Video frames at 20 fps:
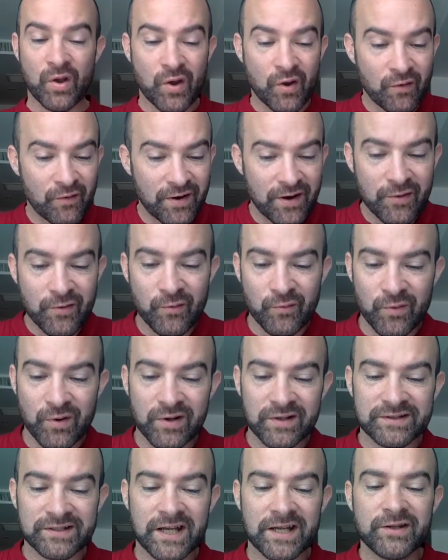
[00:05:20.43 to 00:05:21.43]
Or in other
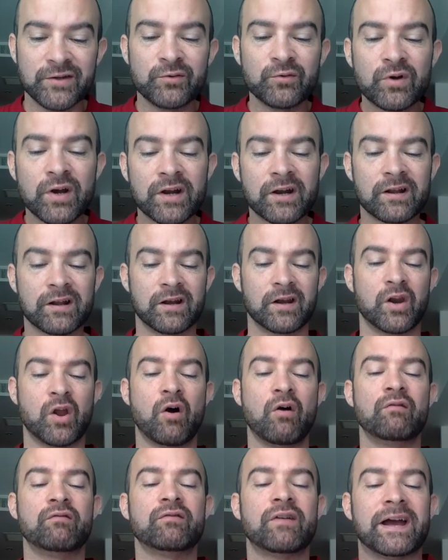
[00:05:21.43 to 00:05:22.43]
words, are you going to
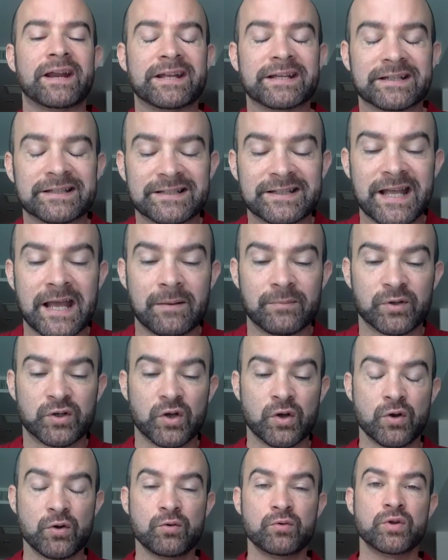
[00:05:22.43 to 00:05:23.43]
love and accept
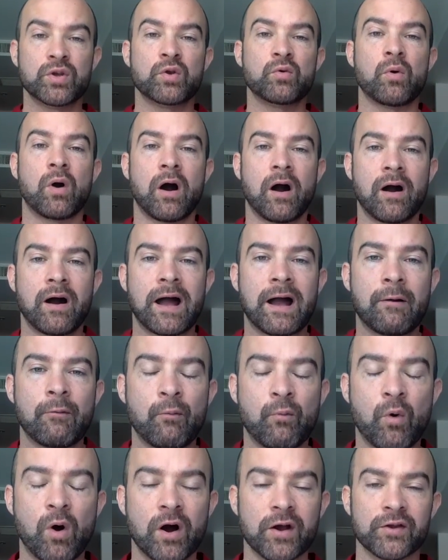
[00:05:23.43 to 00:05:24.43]
who you are and
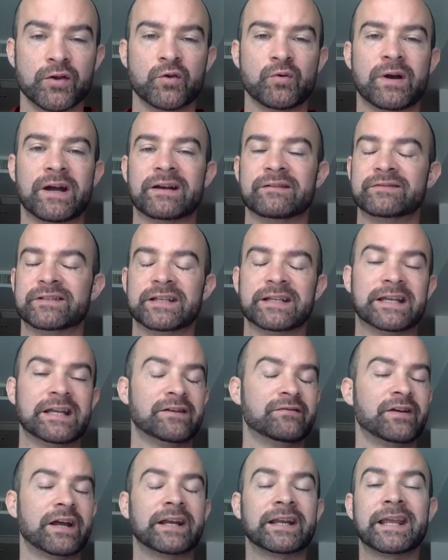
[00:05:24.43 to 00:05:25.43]
what you have to
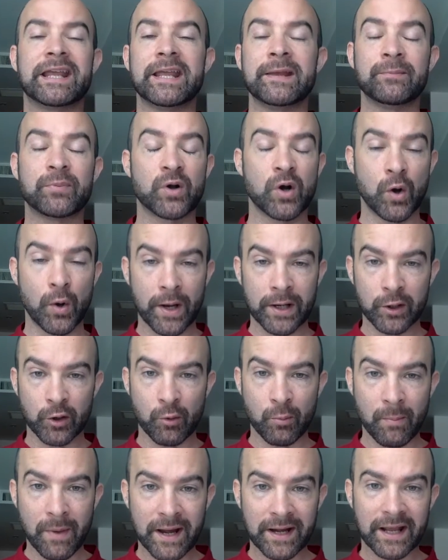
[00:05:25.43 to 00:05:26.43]
give and keep going no
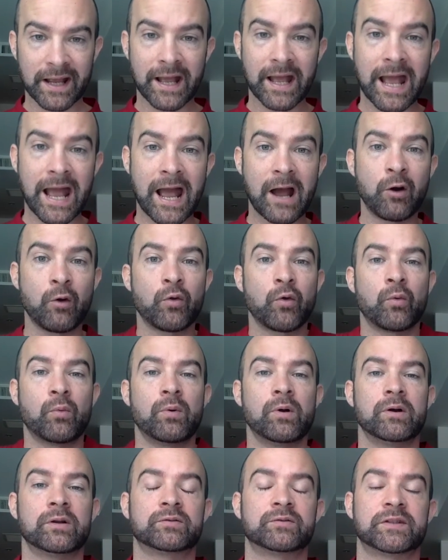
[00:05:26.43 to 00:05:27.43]
matter how the
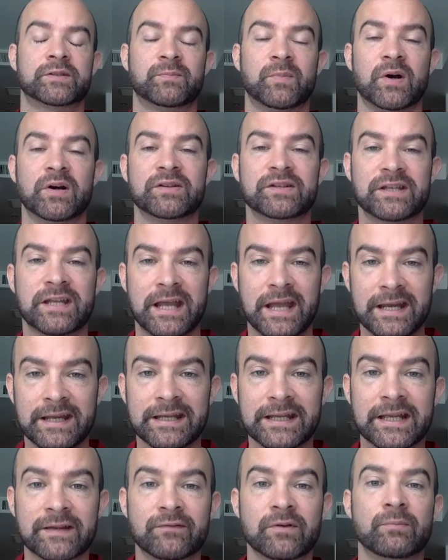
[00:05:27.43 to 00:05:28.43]
world responds at any
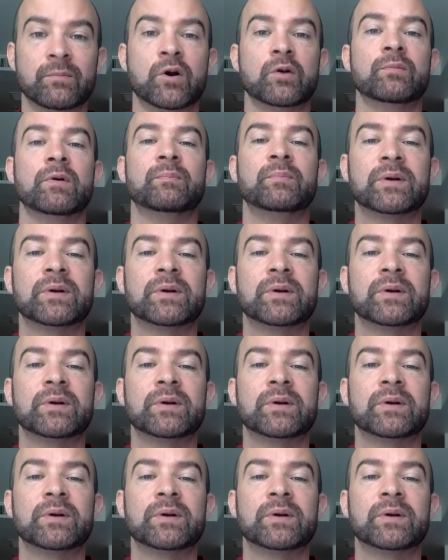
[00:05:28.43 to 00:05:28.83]
given moment?